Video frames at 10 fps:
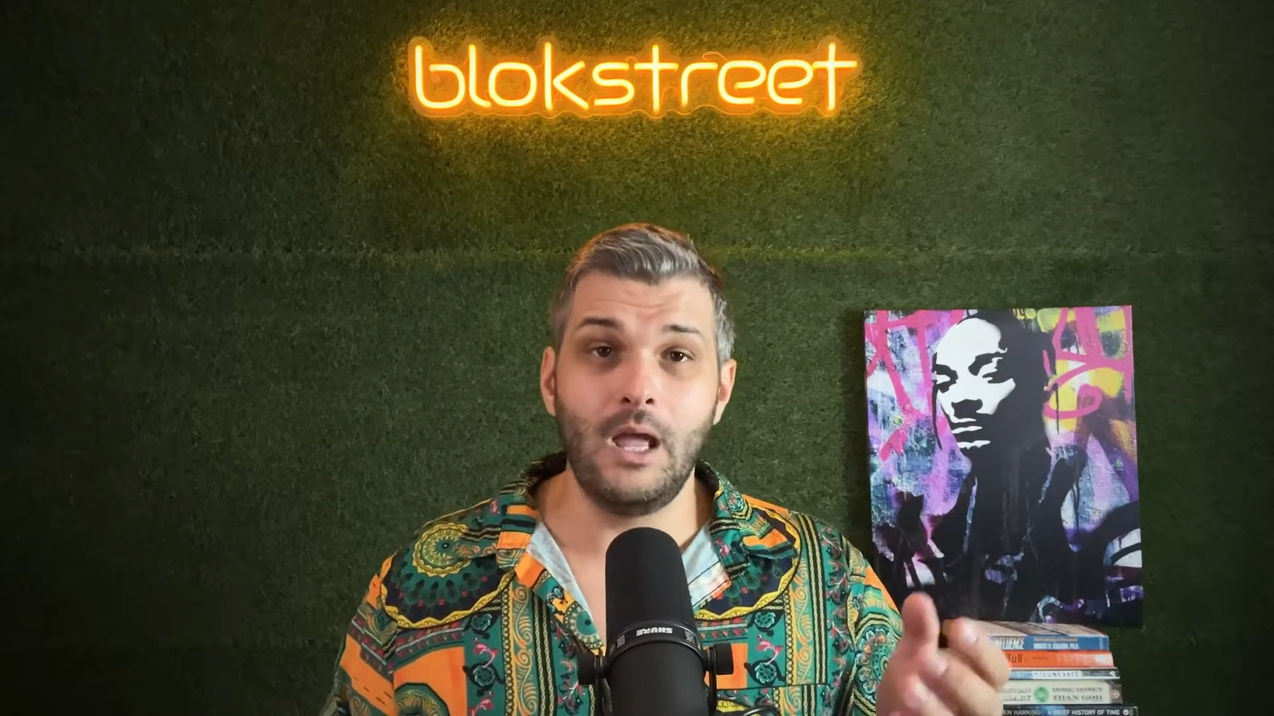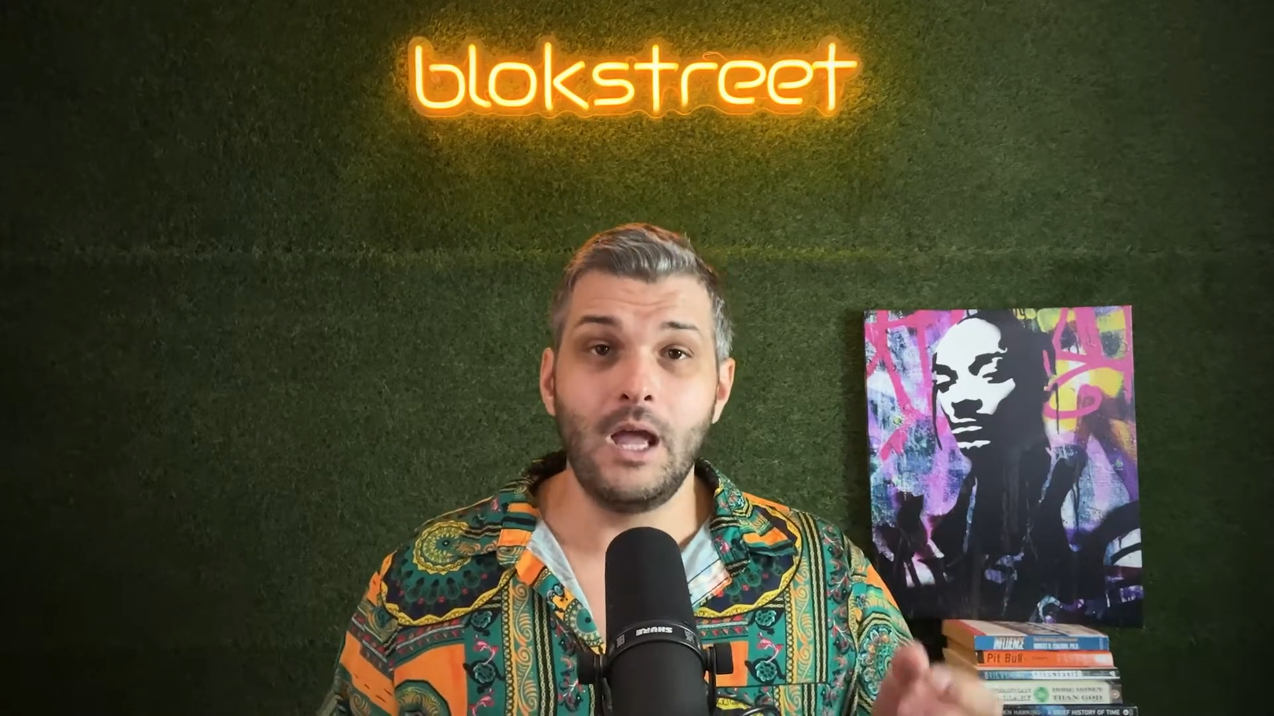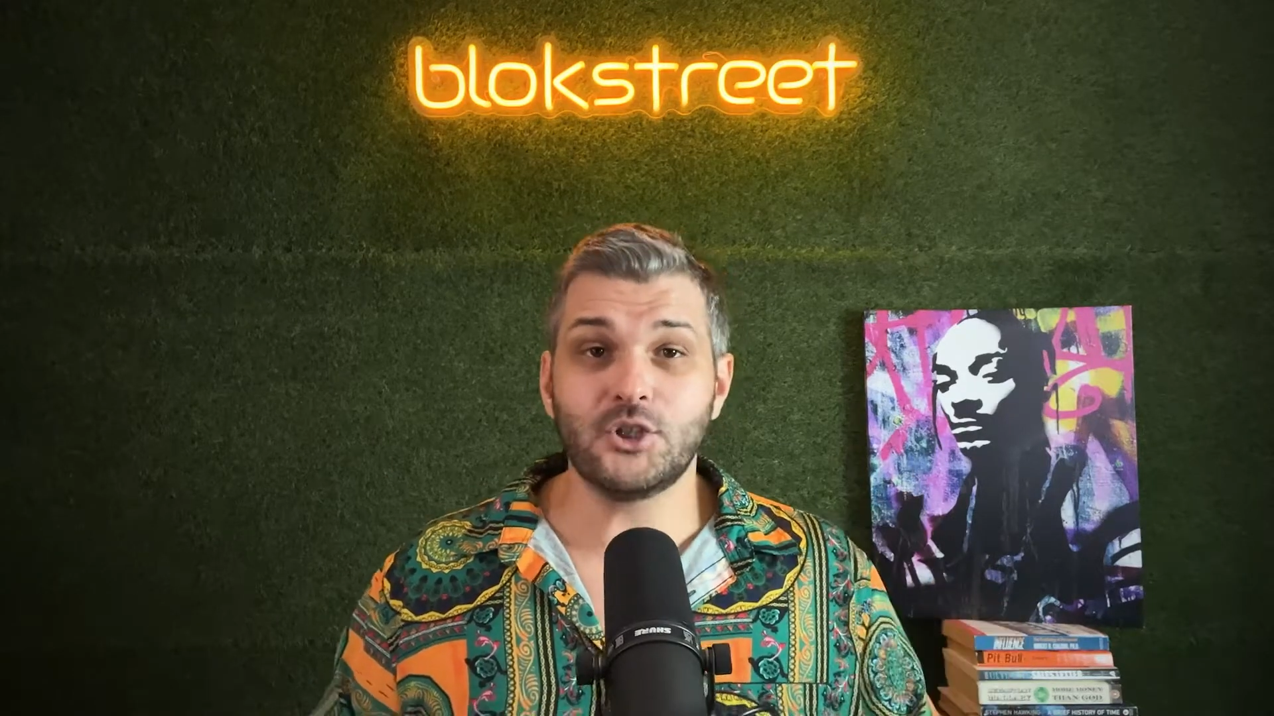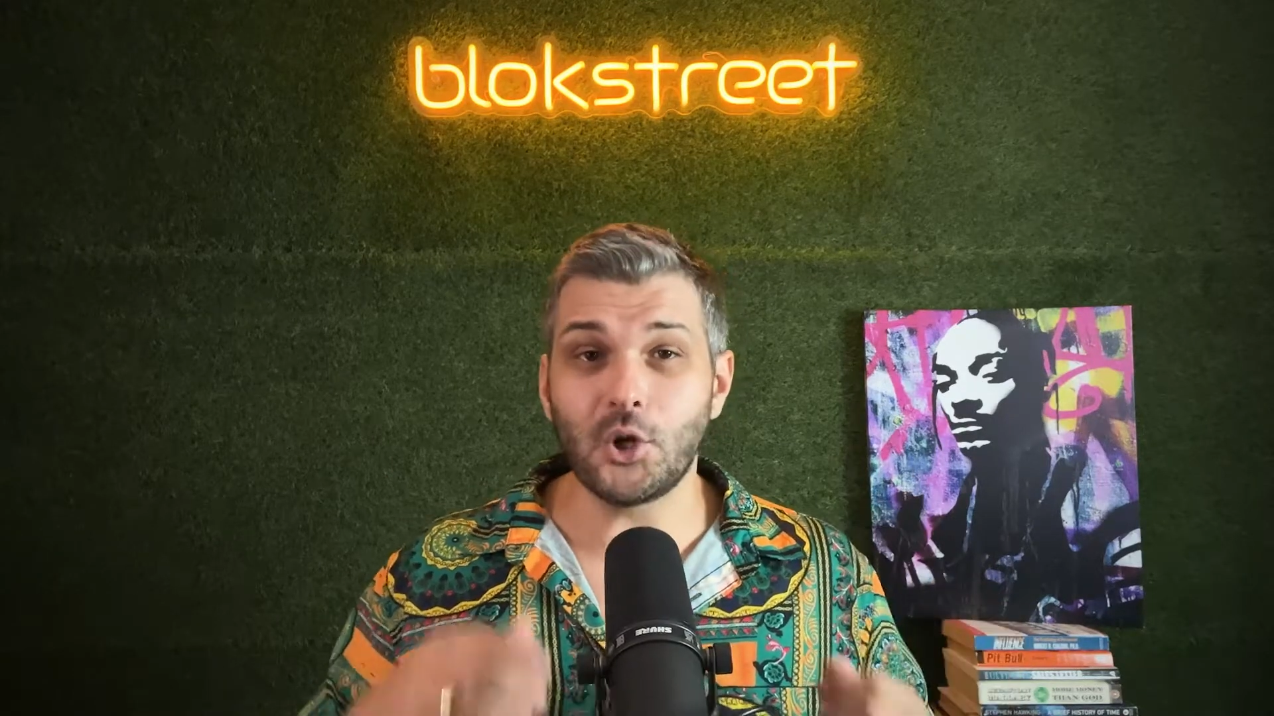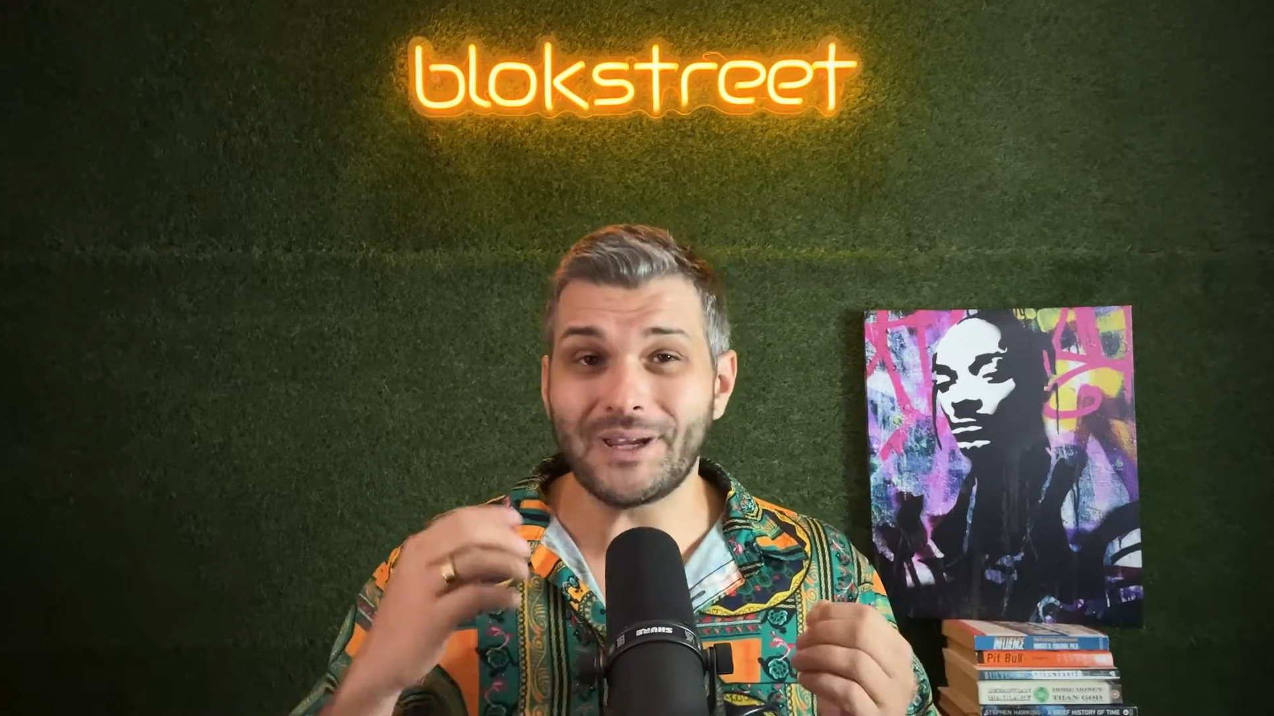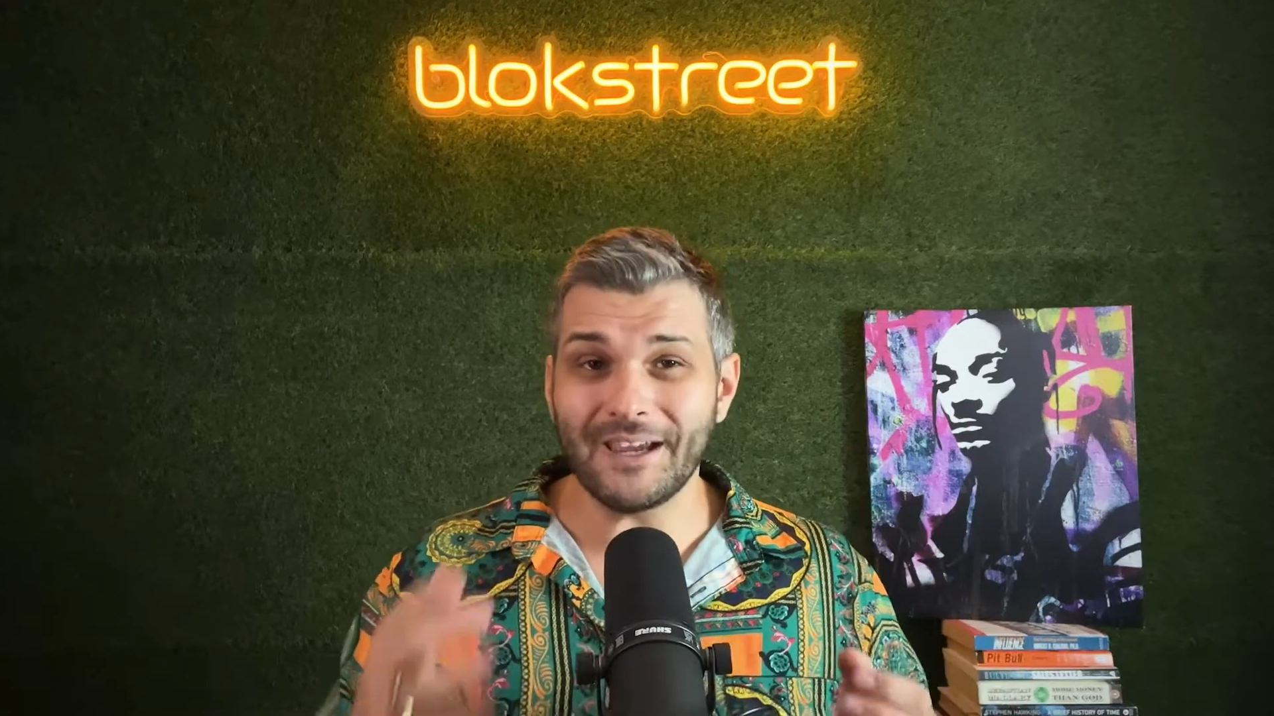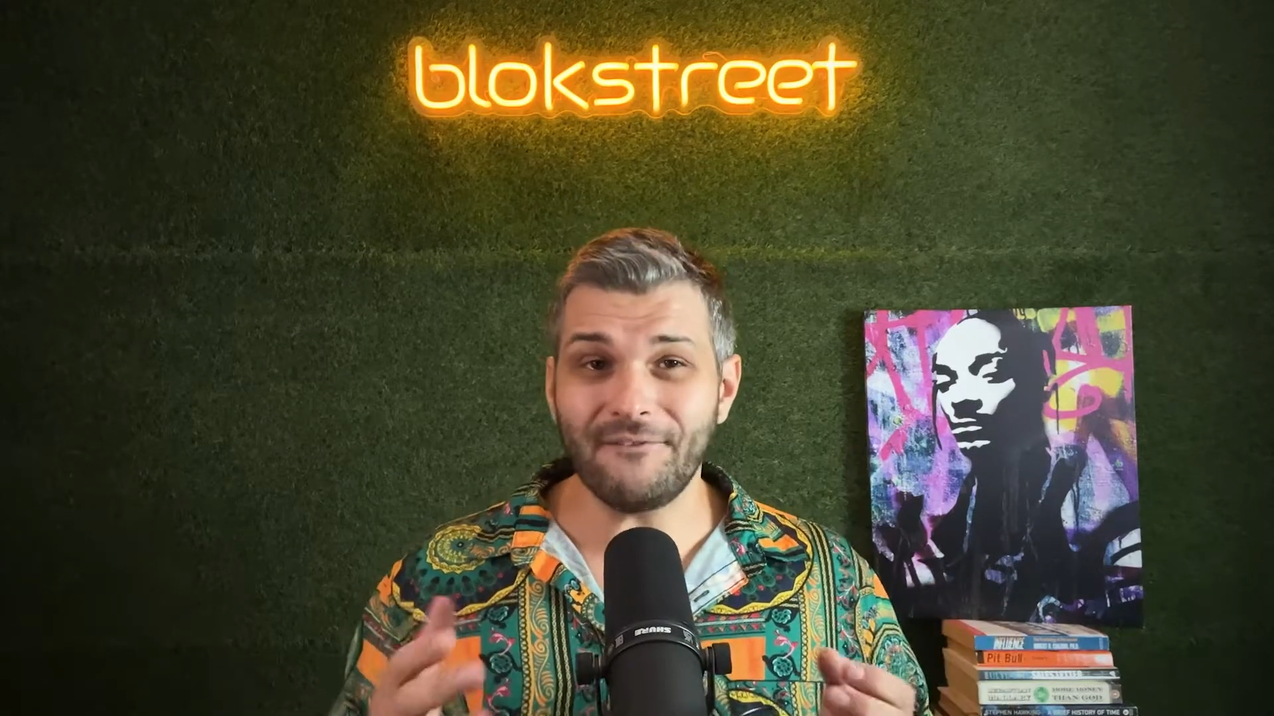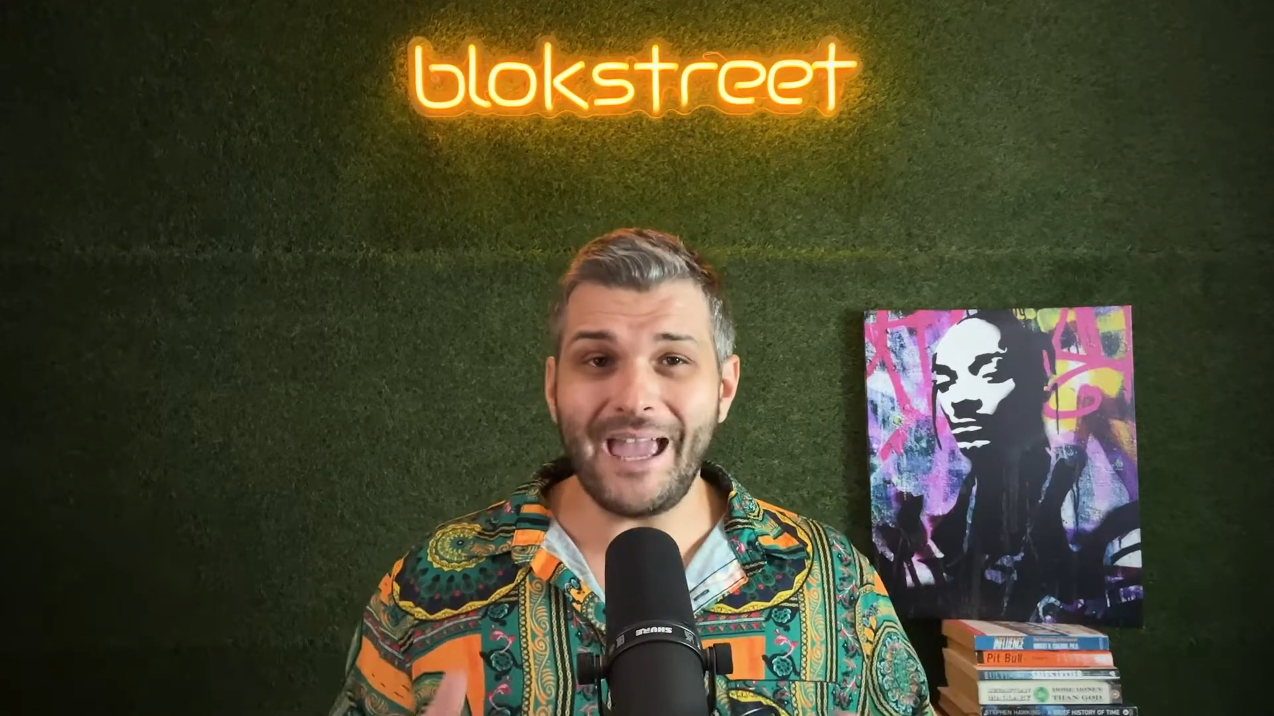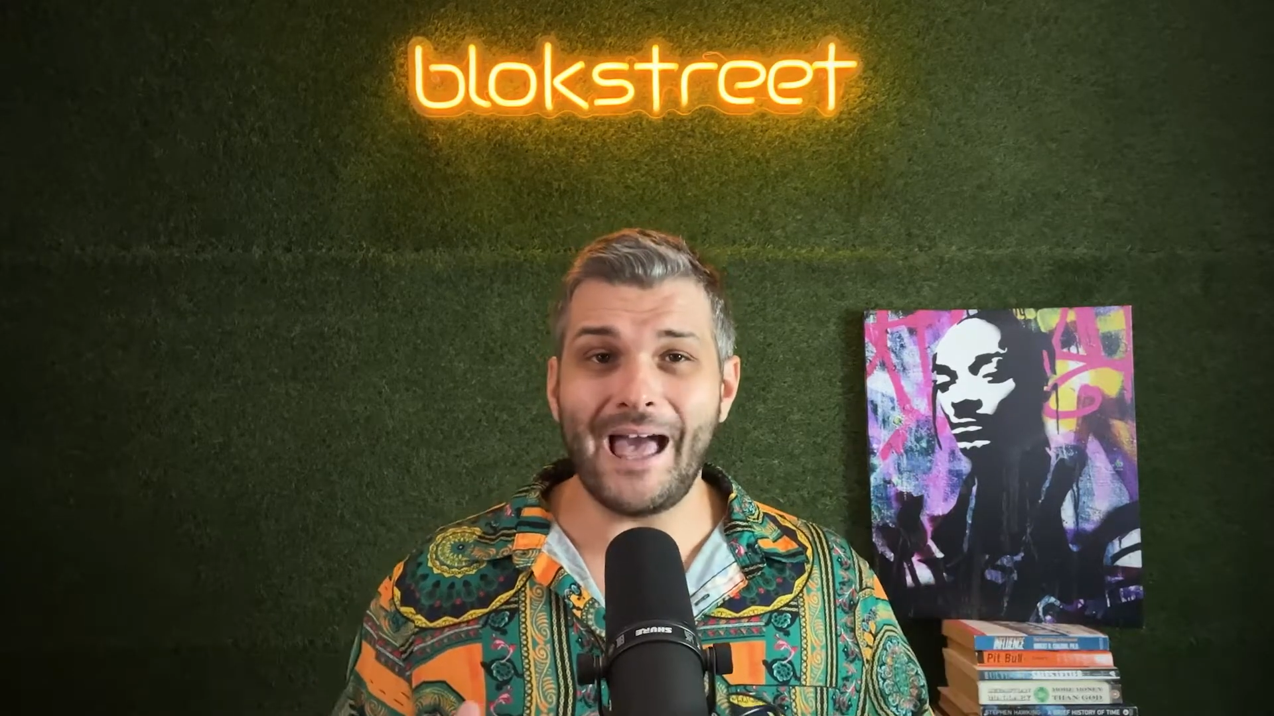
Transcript: So give the